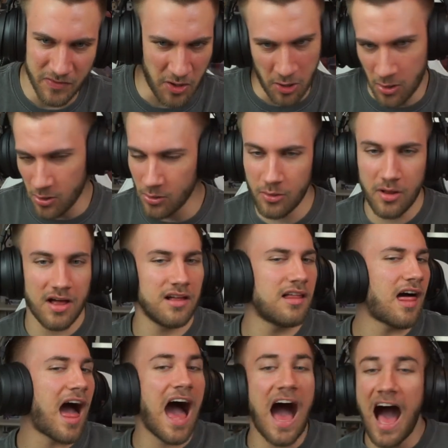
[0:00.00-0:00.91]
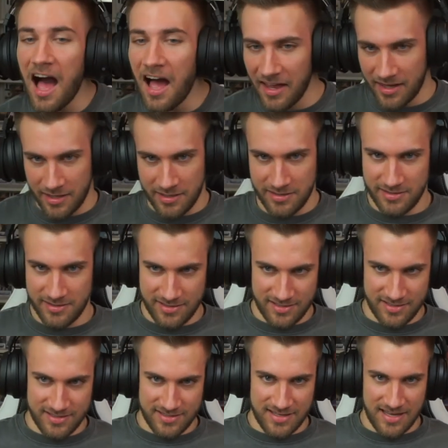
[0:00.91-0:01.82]
Oh, hi.
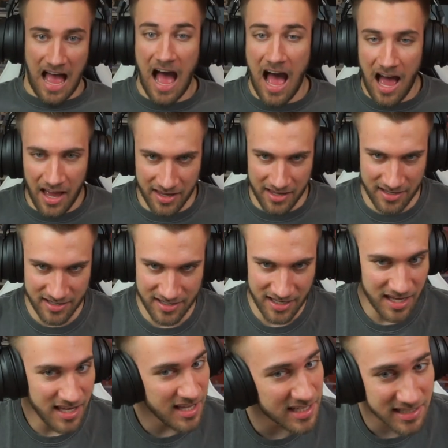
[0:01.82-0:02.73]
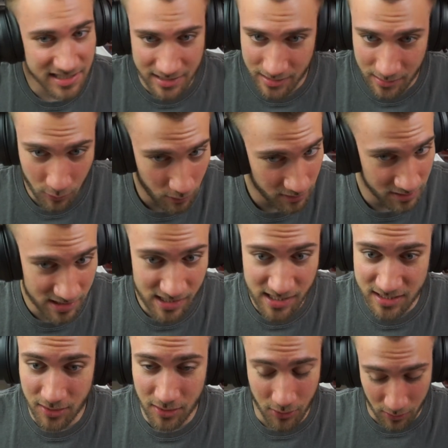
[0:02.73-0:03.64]
Hi.
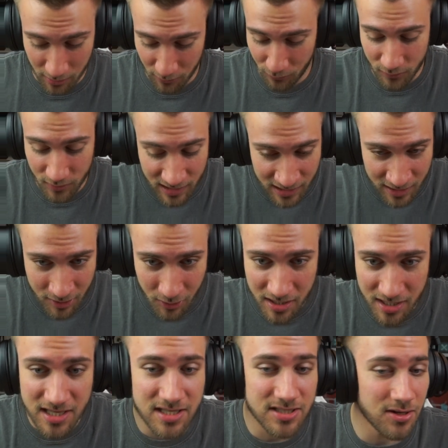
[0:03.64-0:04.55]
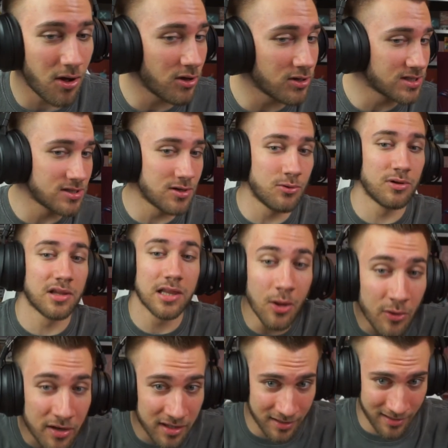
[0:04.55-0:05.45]
He's not only feeling good, he is also
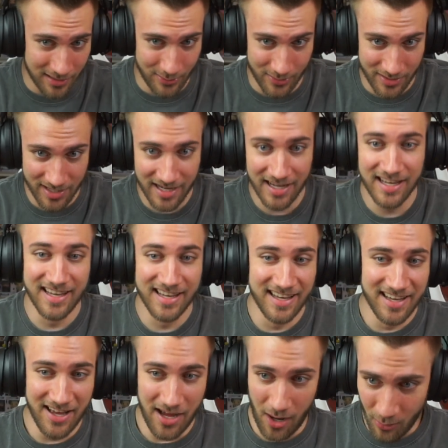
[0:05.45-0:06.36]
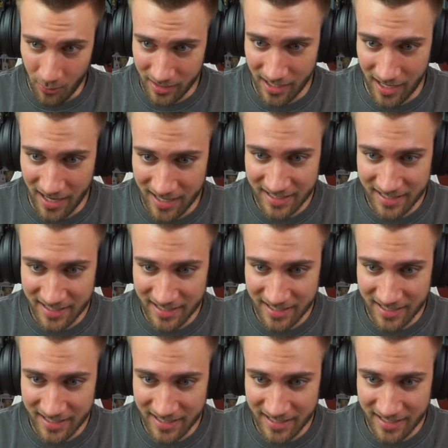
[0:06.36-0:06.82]
looking good. Okay.